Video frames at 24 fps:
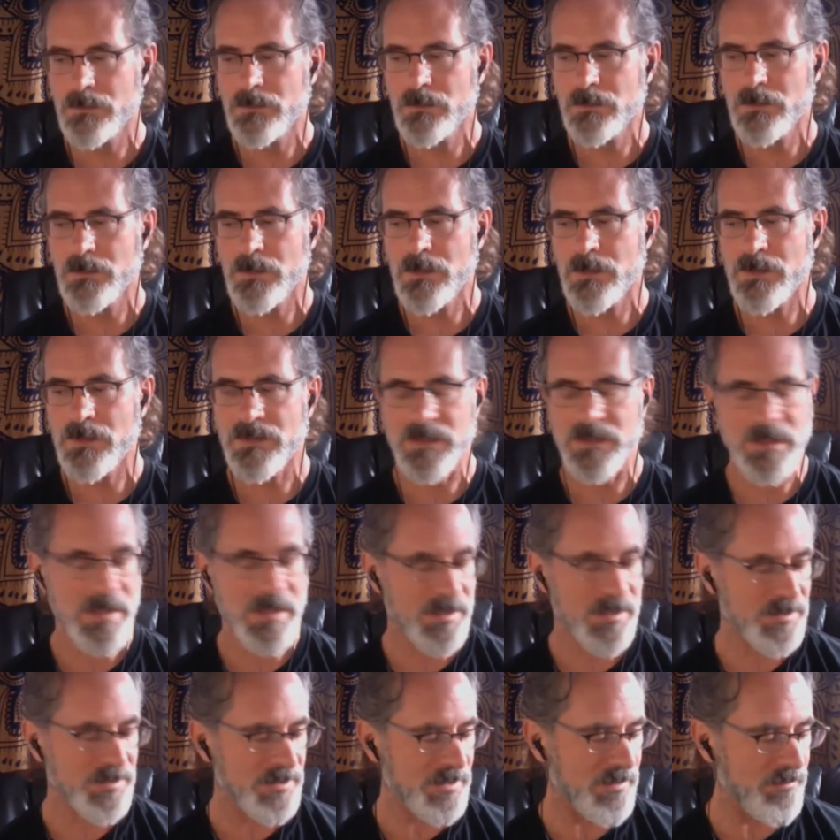In the
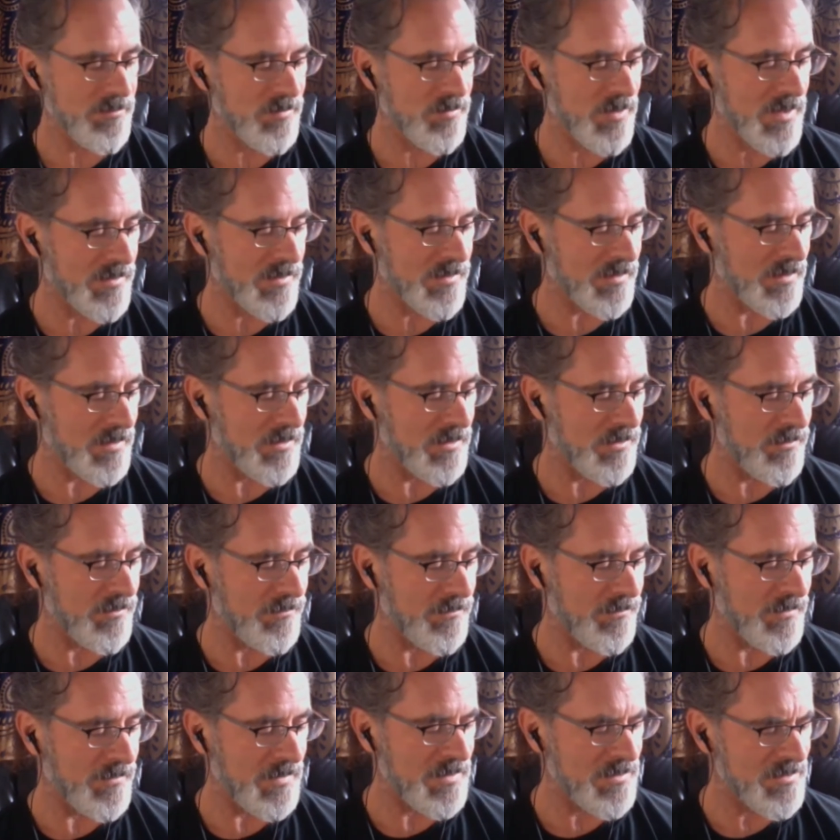next in-breath, can you
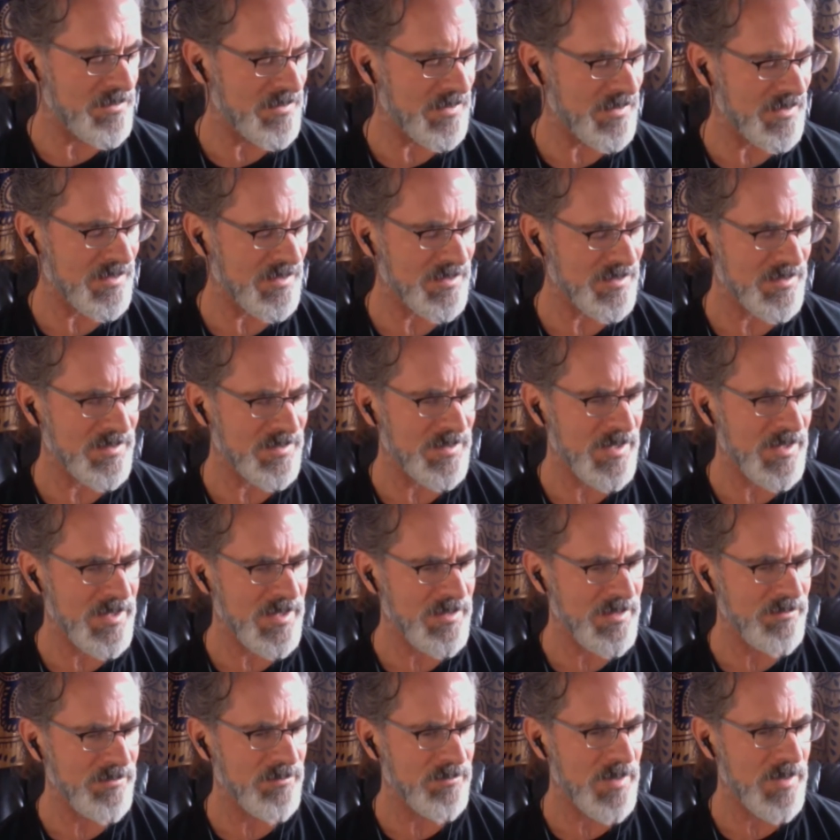feel the slight
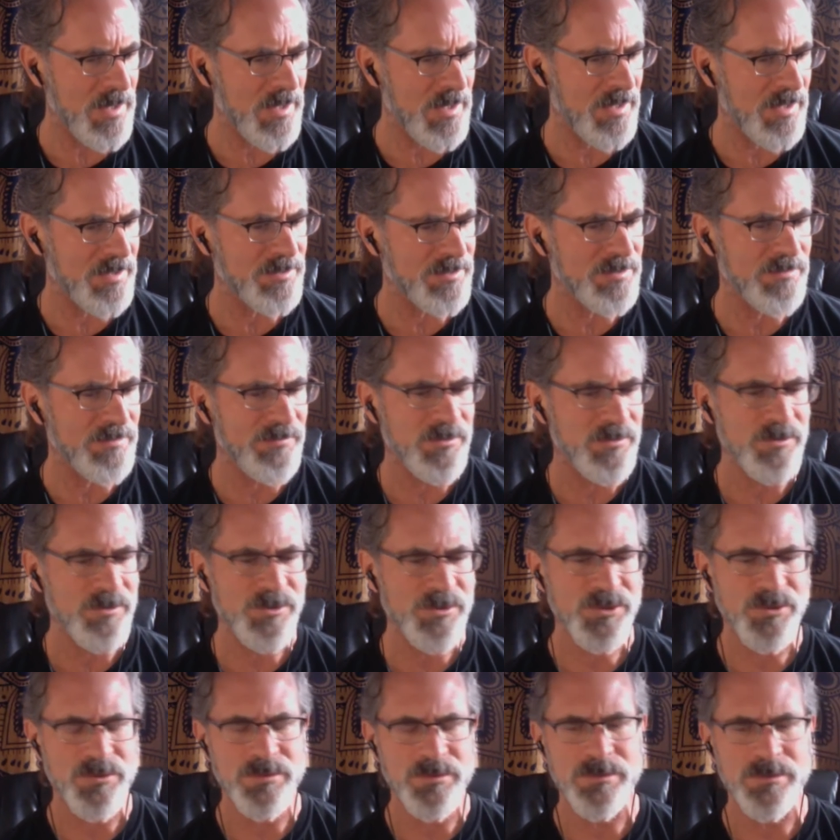rise of your
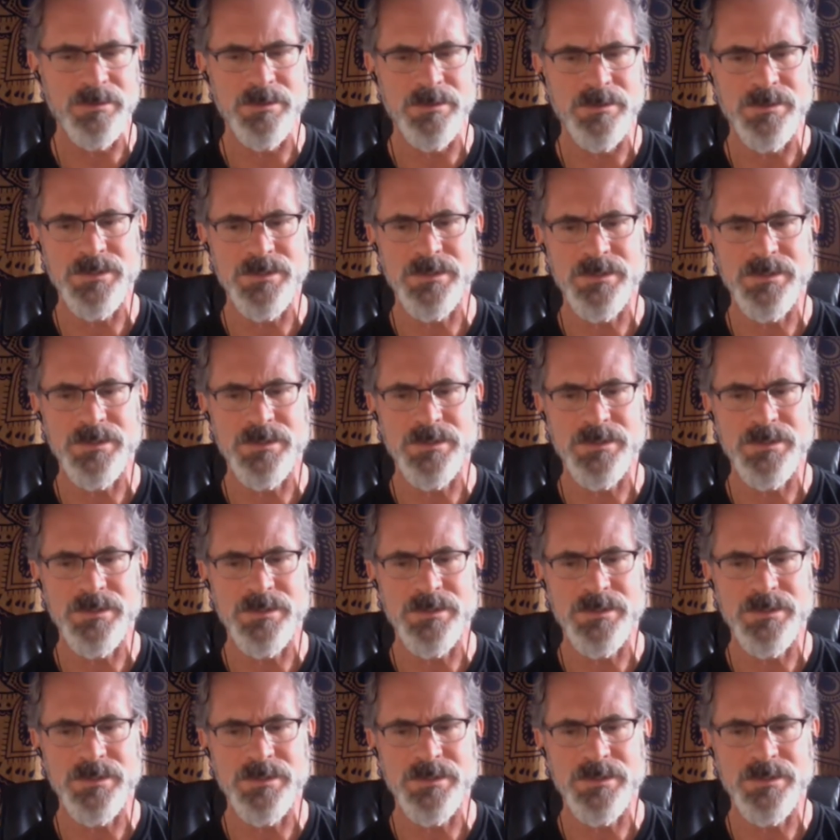shoulders?